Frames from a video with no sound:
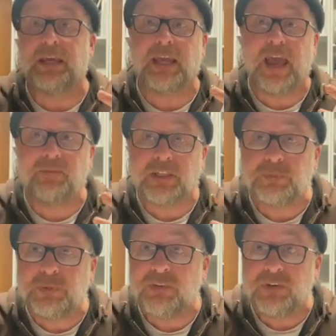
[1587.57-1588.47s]
have
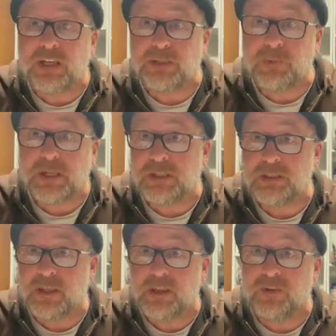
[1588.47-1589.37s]
different expressions
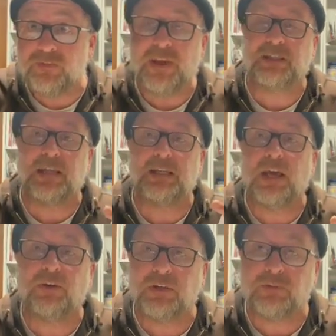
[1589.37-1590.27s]
on their face that
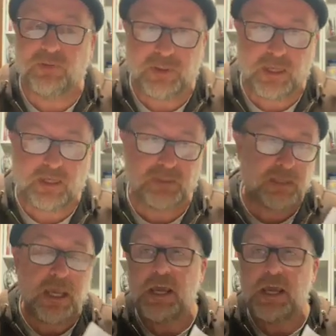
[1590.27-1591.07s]
tell you different things.